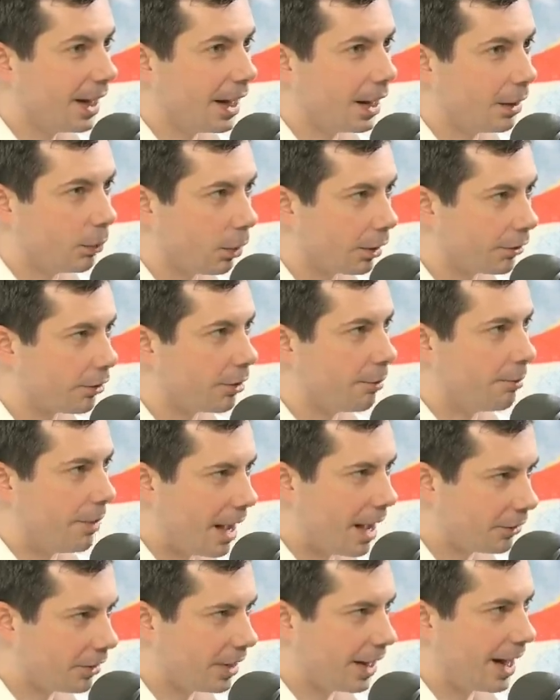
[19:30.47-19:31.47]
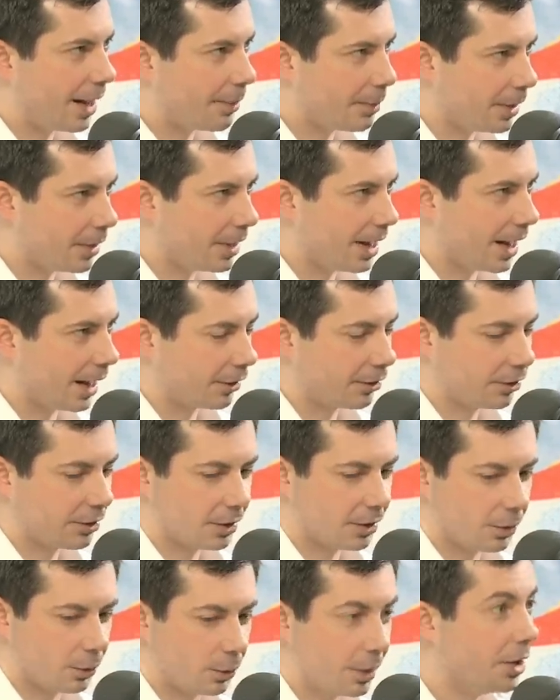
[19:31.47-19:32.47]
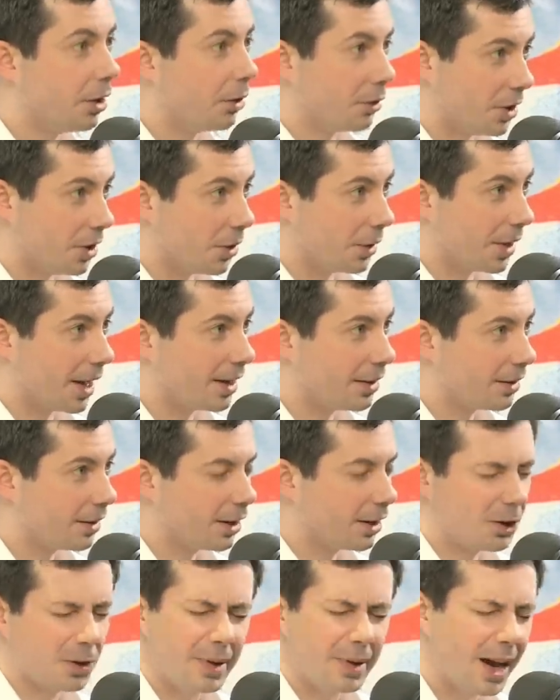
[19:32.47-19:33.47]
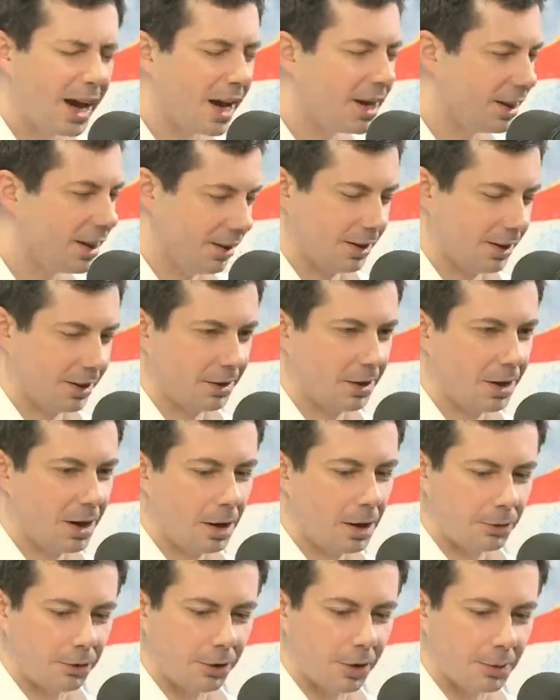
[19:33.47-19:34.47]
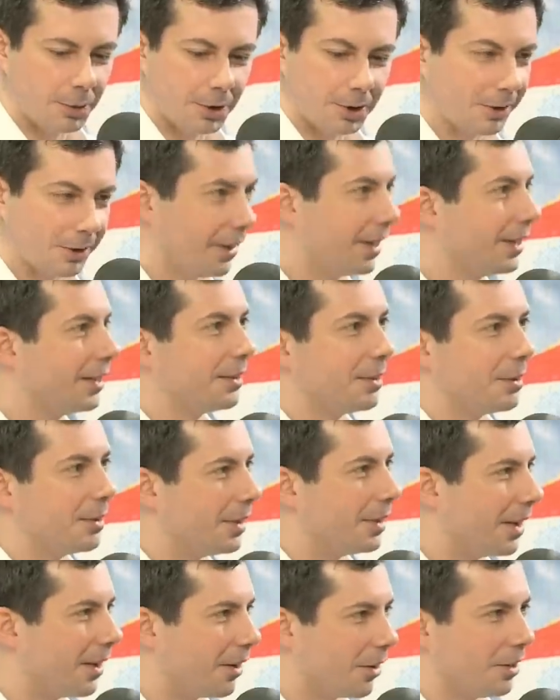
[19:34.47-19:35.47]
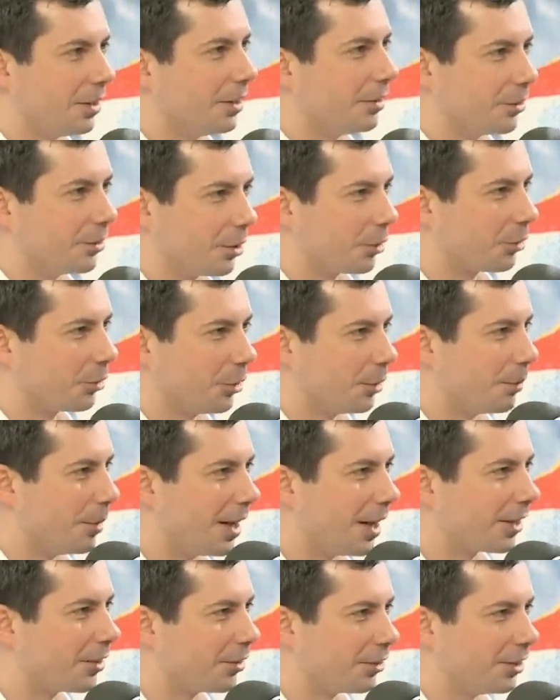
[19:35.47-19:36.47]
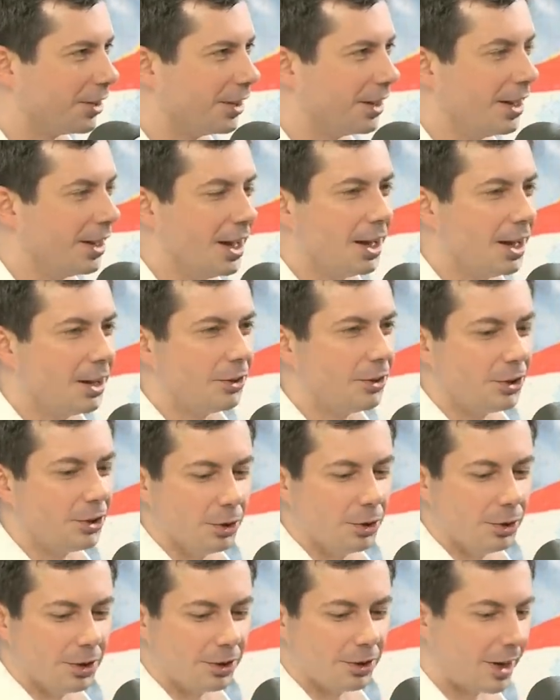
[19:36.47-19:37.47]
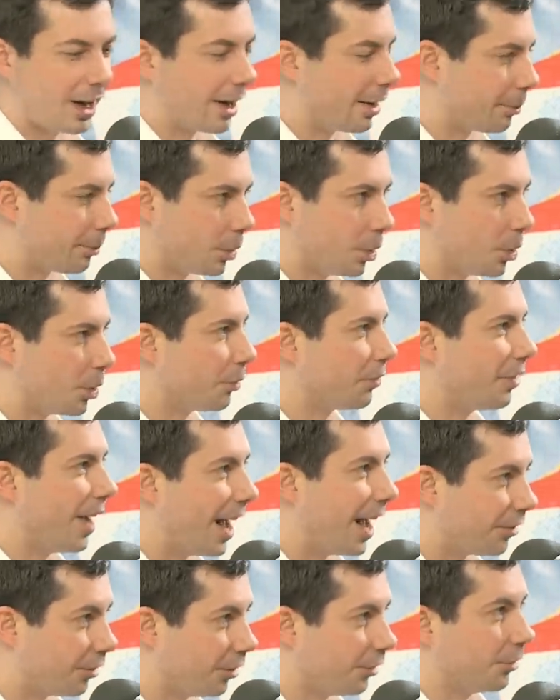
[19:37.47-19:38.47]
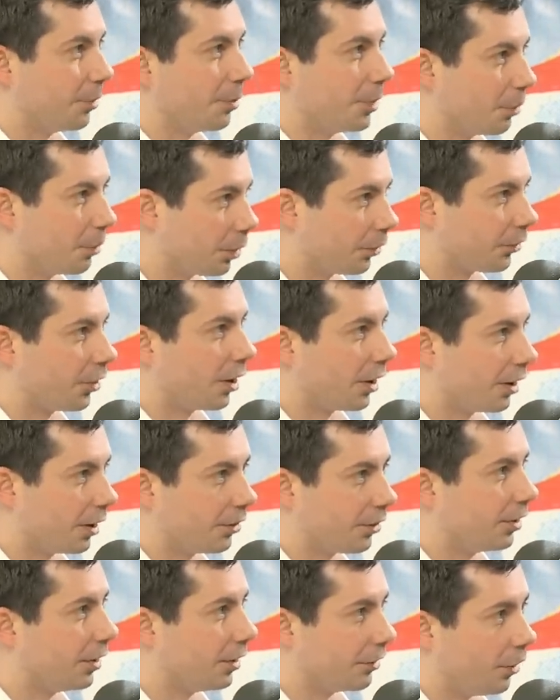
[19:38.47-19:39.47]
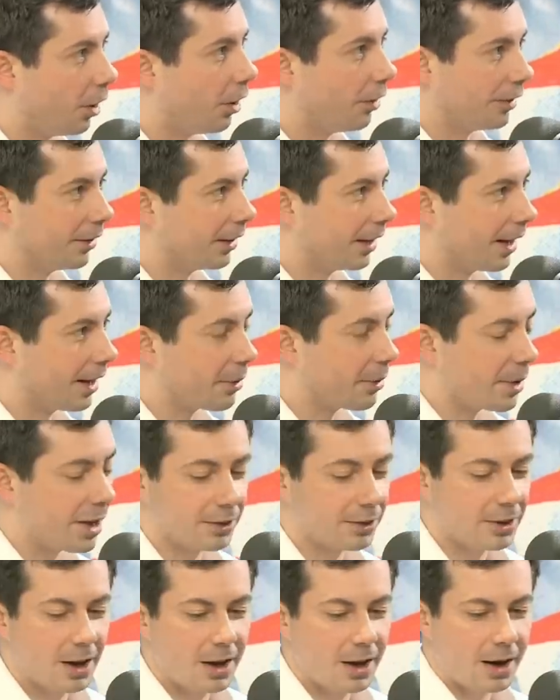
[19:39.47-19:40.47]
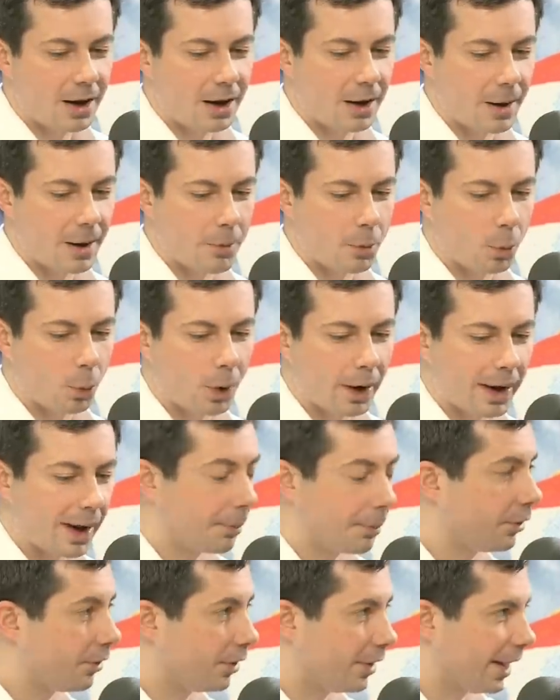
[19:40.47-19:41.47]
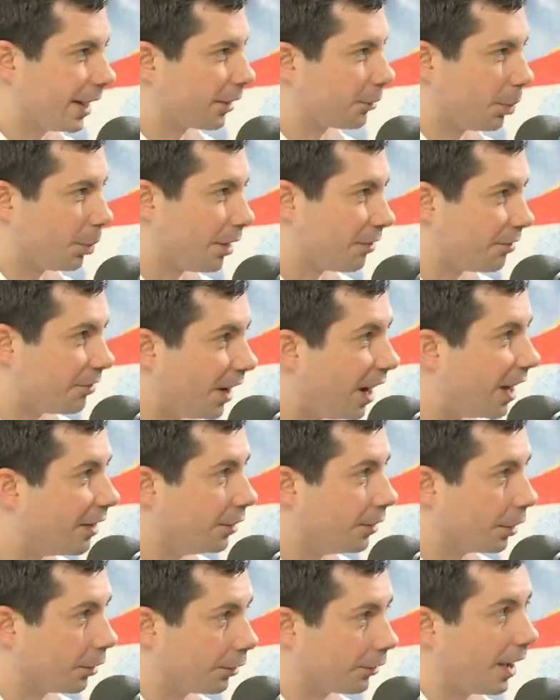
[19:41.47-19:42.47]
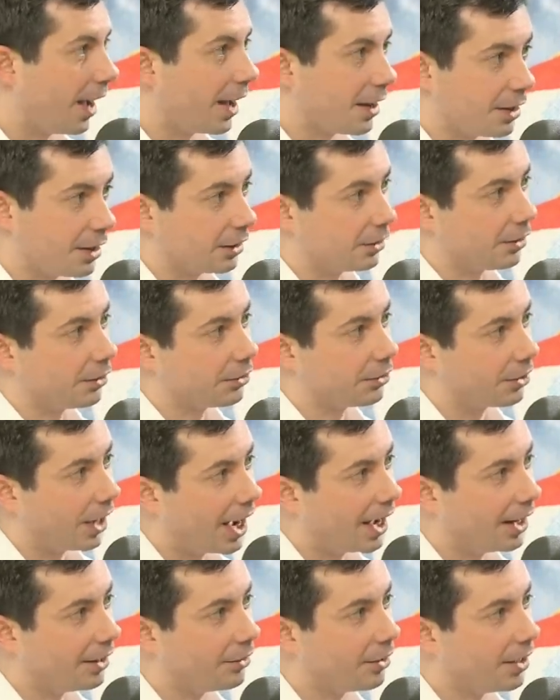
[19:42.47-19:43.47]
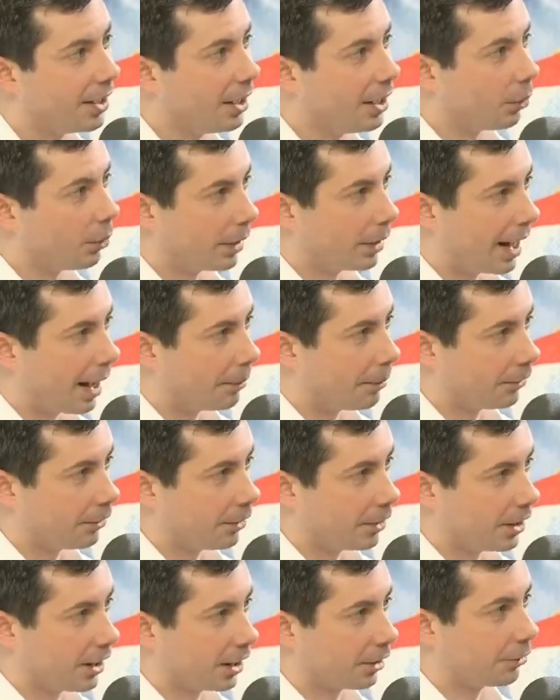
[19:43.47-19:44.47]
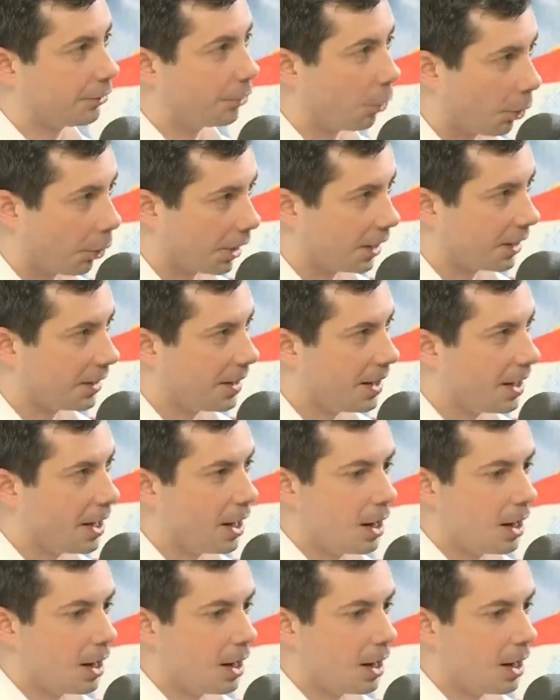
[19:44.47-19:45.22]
and what's about to happen next, we don't know yet it could be anything from an enlightened era of hmm. social democracy to this kind of proto fascism that we're starting to see evolve in a lot of ways. Uh, what happens in the next probably five years, I think, decides what happens in the next 40.